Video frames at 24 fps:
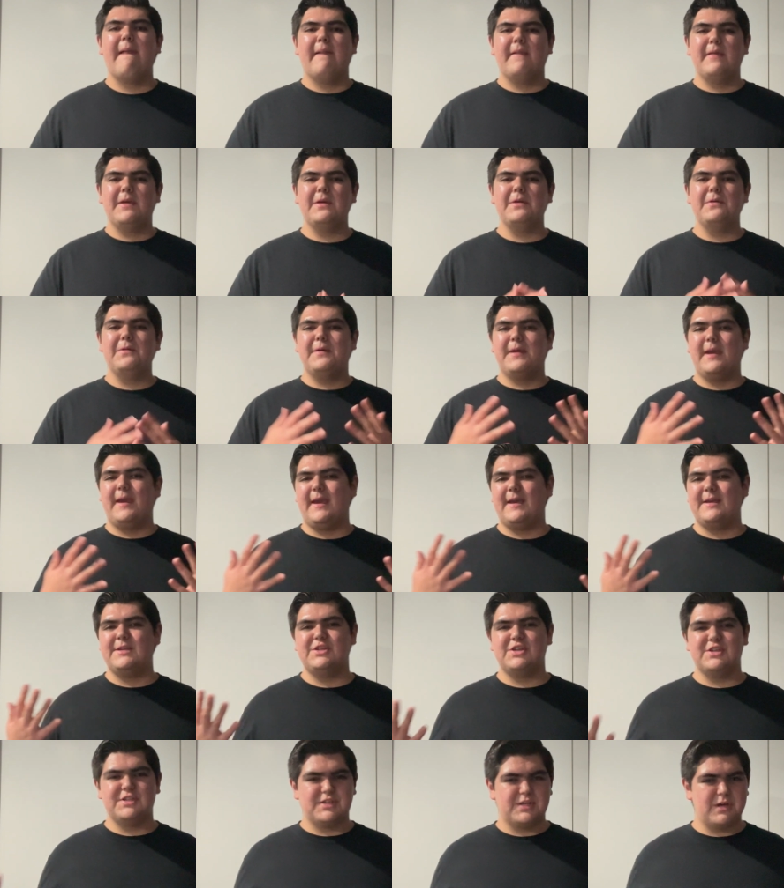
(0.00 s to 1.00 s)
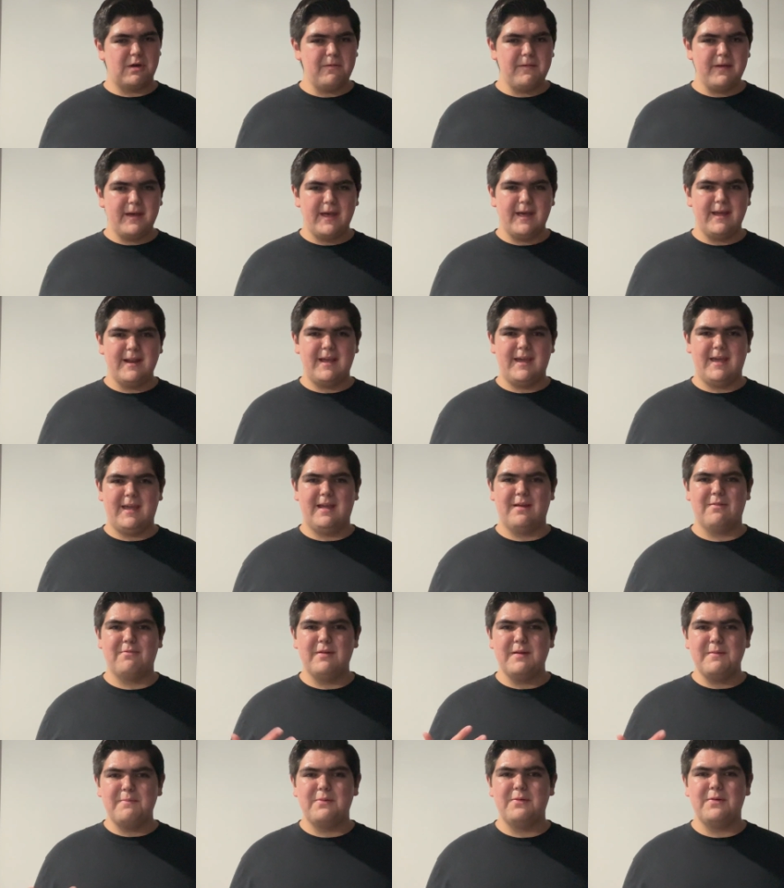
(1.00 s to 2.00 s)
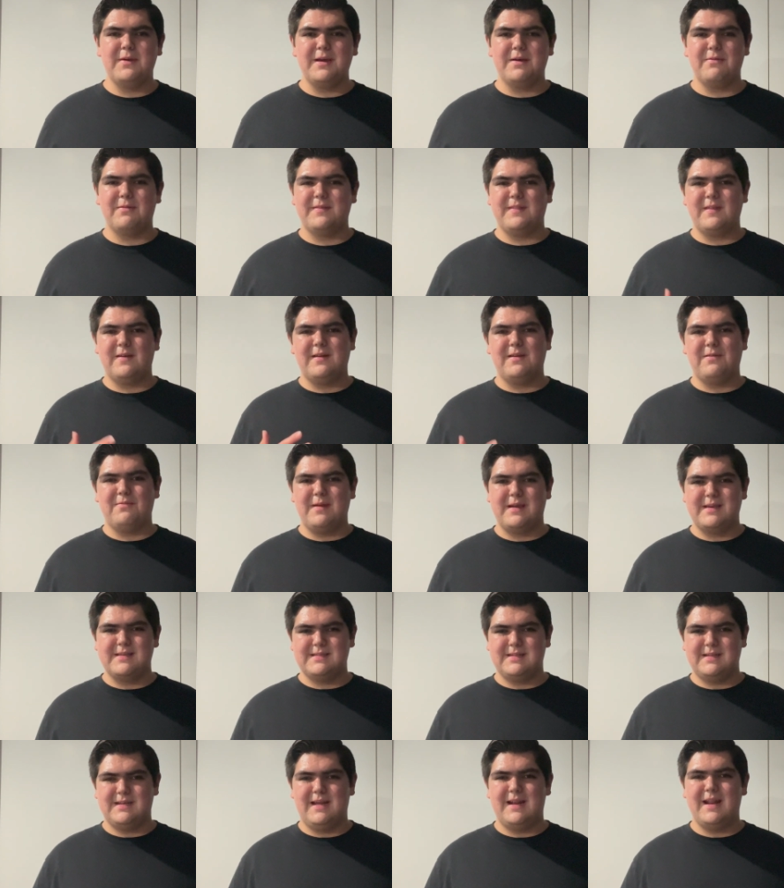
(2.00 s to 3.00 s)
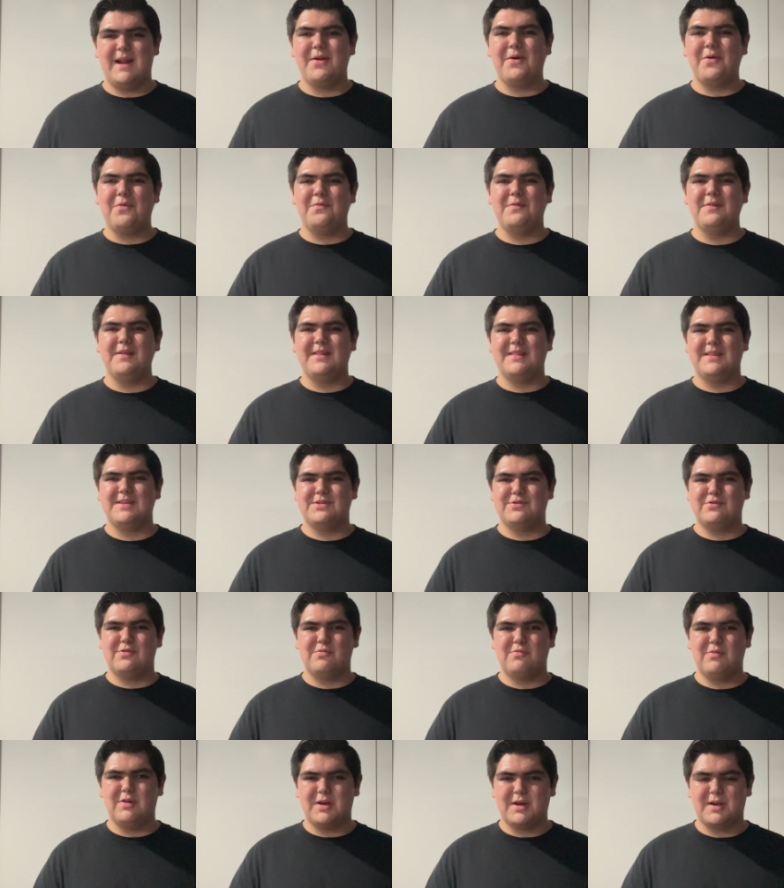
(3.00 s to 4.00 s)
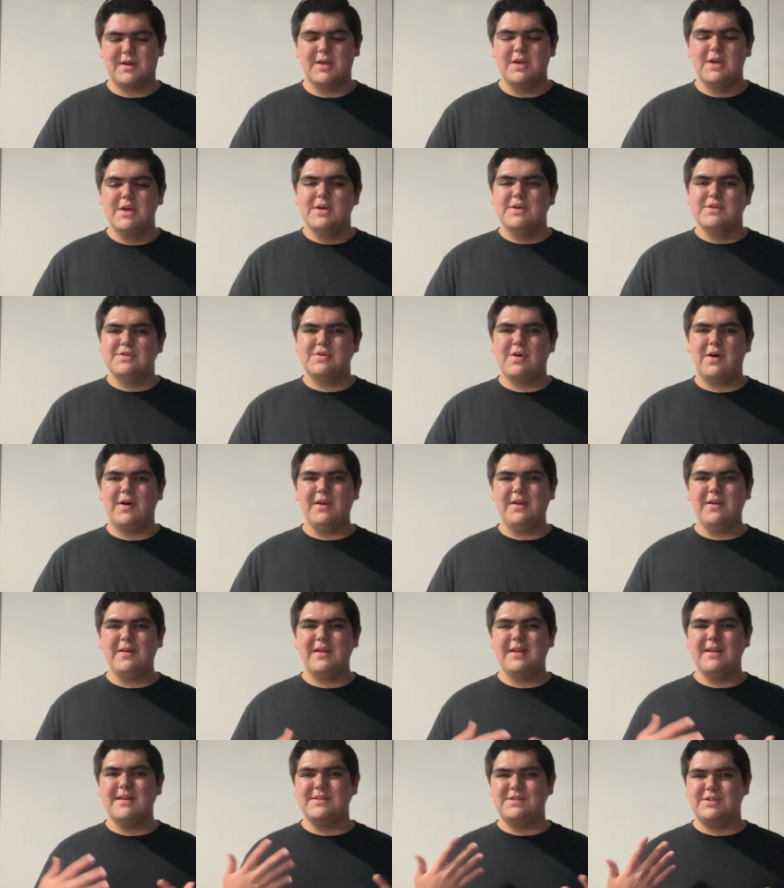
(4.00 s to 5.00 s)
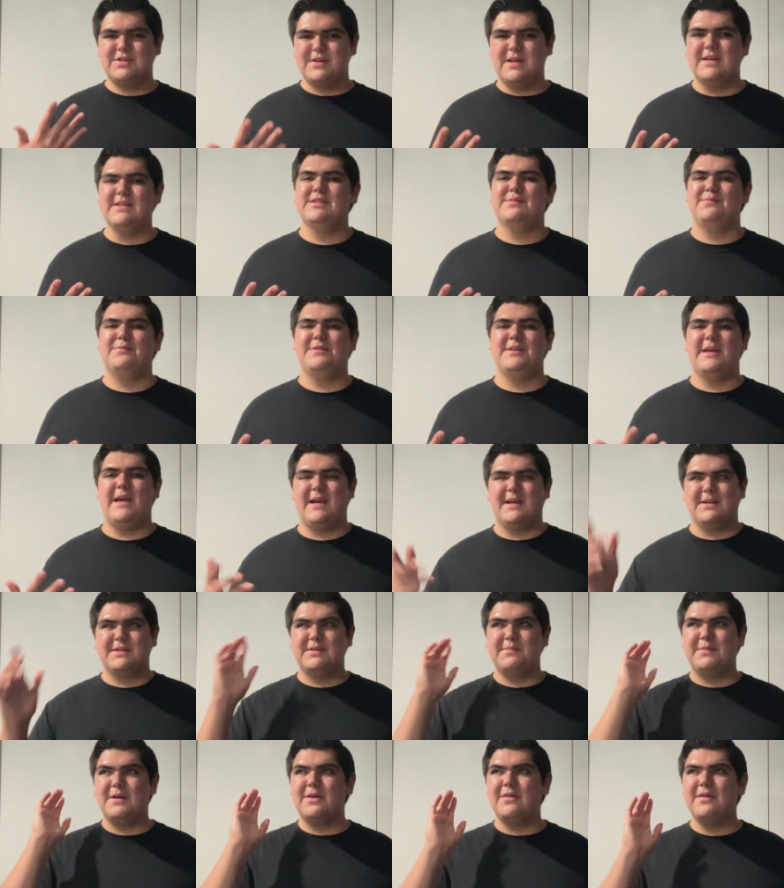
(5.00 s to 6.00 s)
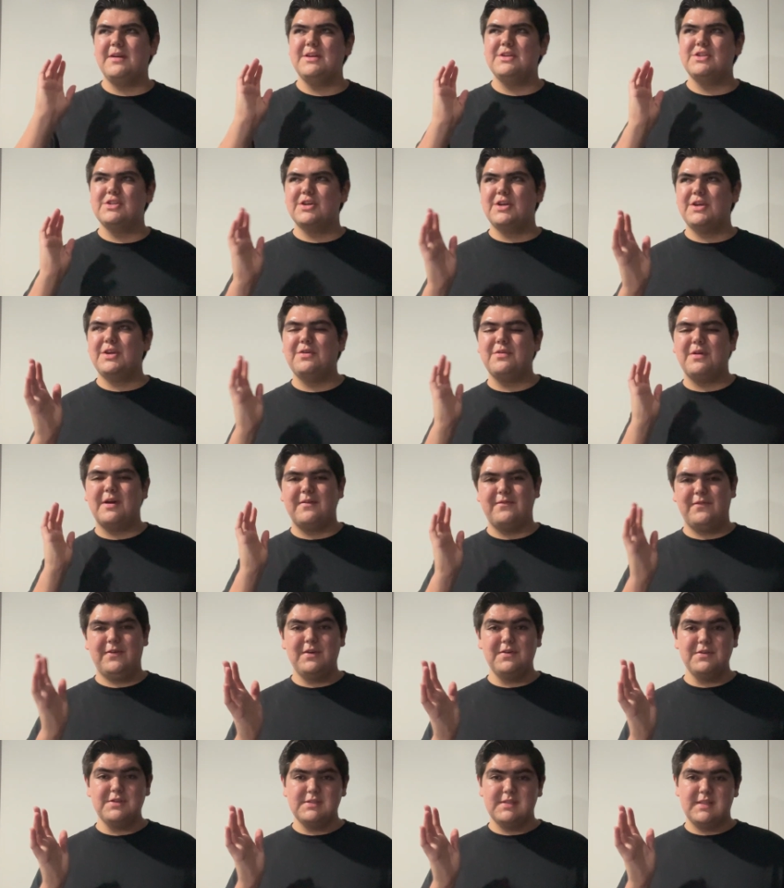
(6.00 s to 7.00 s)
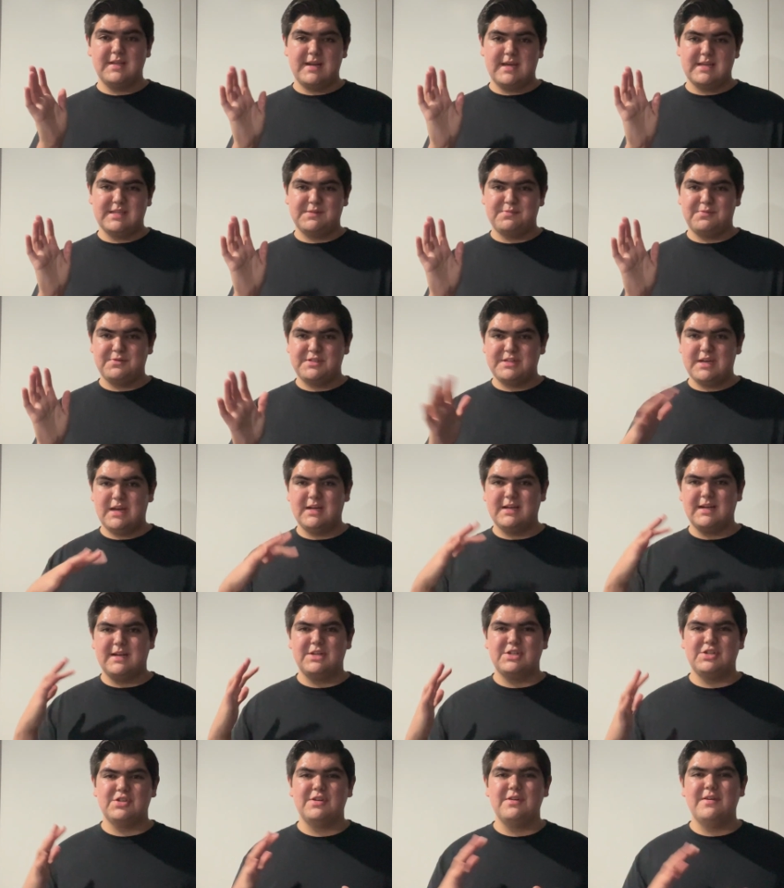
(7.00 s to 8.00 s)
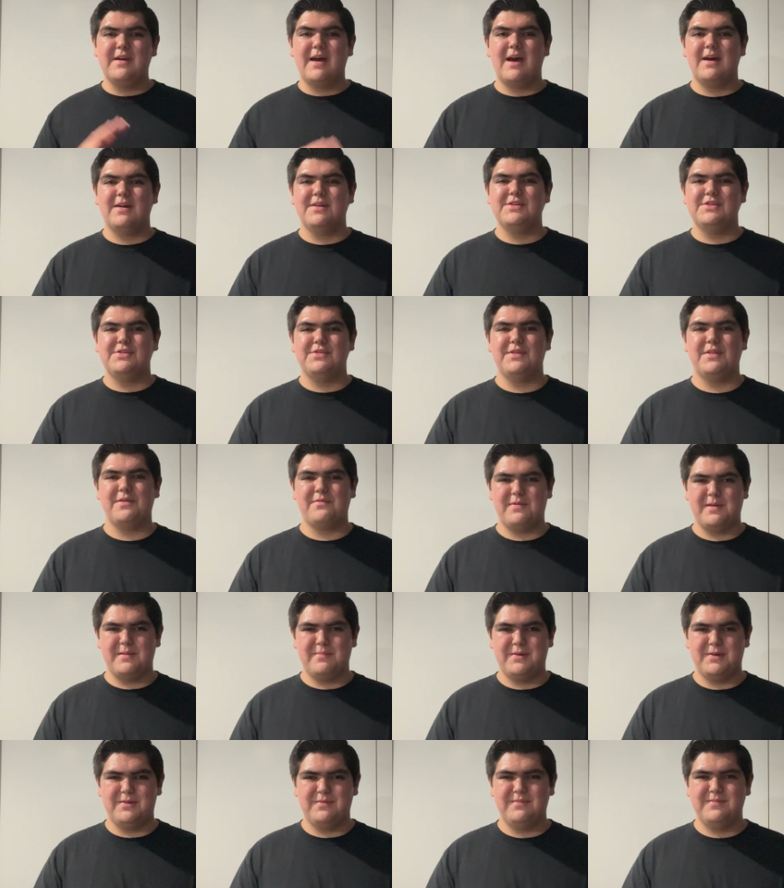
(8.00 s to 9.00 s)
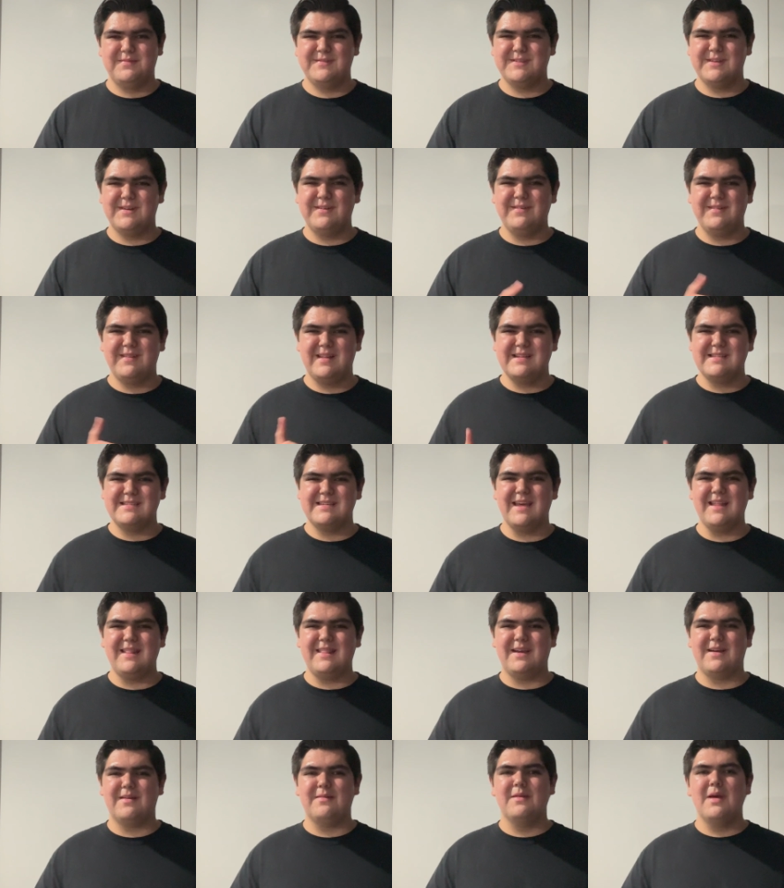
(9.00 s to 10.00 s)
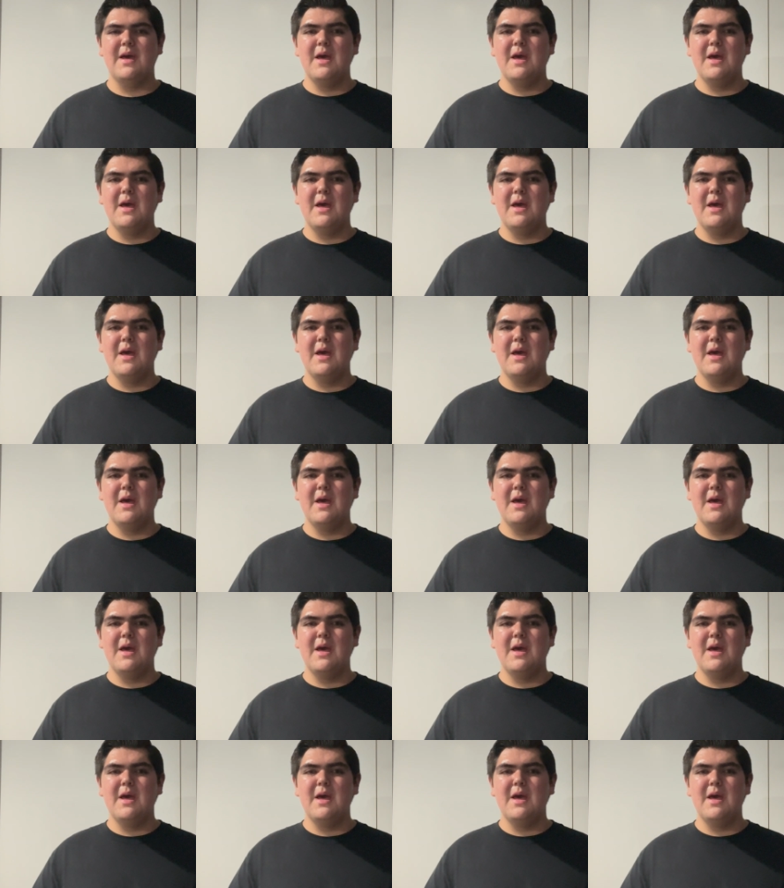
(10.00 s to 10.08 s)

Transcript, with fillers: you can just go ahead and reboot it without erasing it and hopefully this will work. So all you need is your Nest Protect. So I'm gonna go ahead and show you a view to the Nest Protect and show you how to do the reboot. So let's get there.